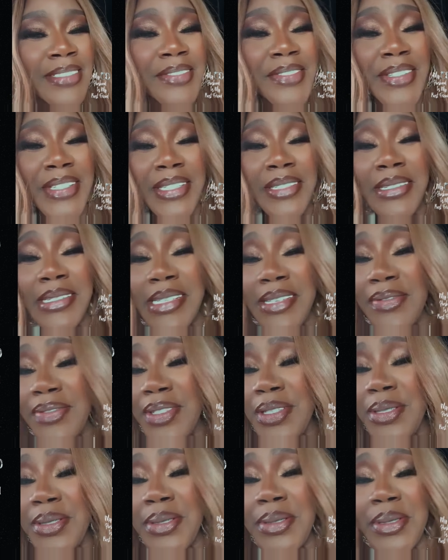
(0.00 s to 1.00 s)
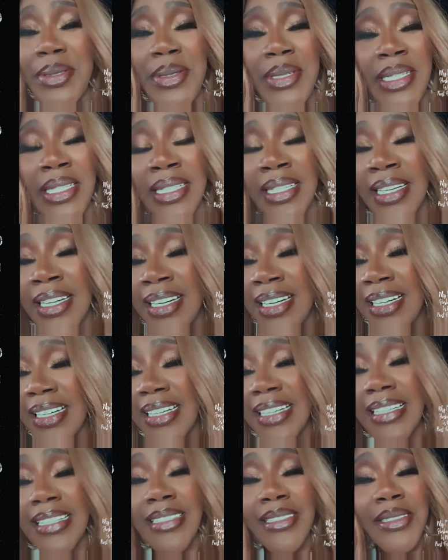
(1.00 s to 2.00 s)
For those of you
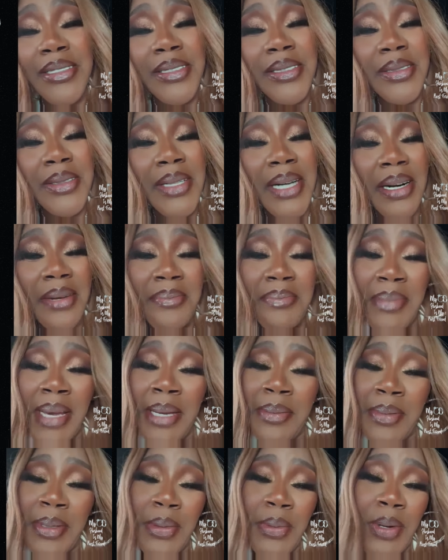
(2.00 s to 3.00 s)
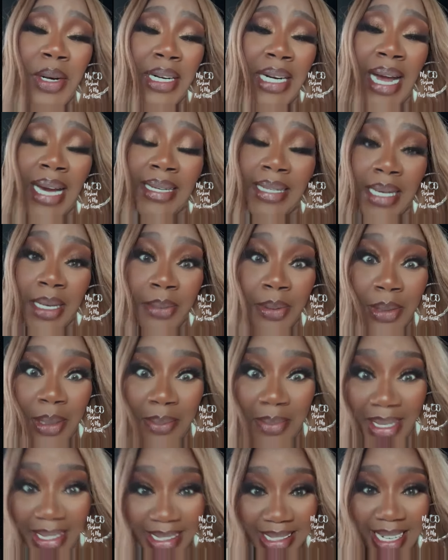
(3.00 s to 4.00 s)
who maybe were not able to
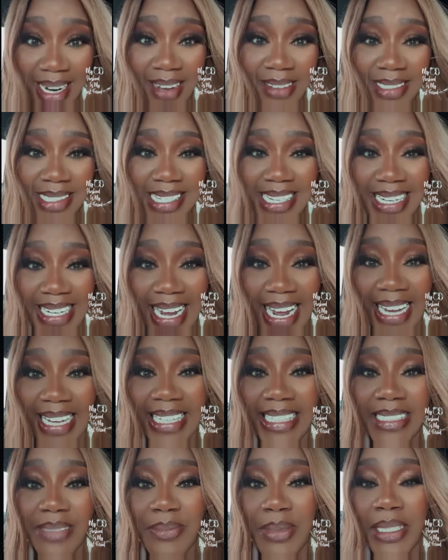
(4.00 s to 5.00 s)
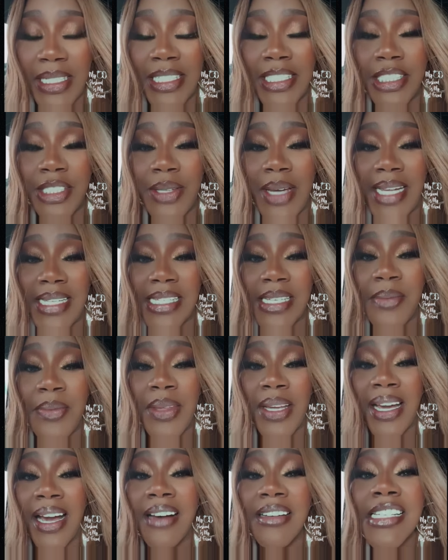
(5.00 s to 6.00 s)
make it out tonight because you had
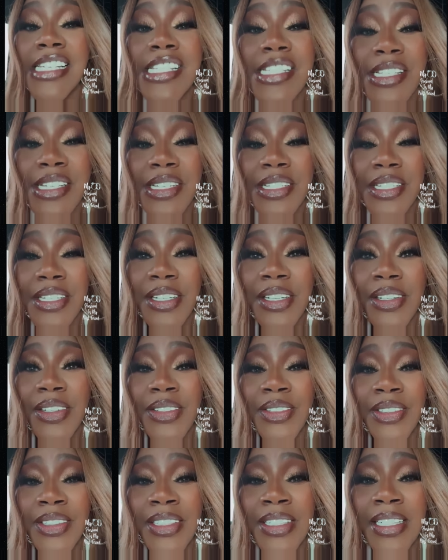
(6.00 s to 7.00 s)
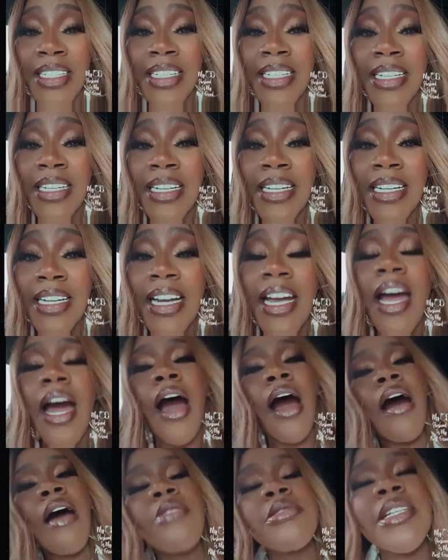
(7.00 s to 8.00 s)
something else to do.
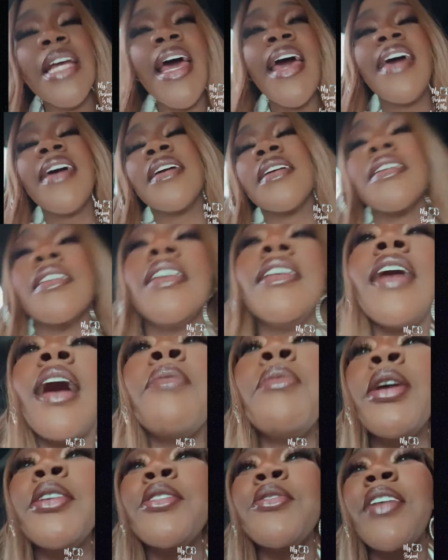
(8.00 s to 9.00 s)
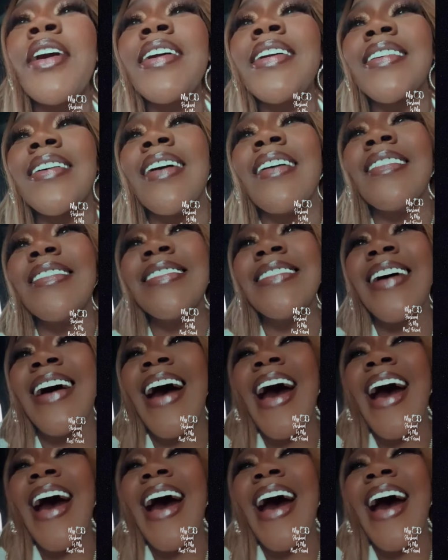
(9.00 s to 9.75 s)
Oh, dang, I'm on the radio.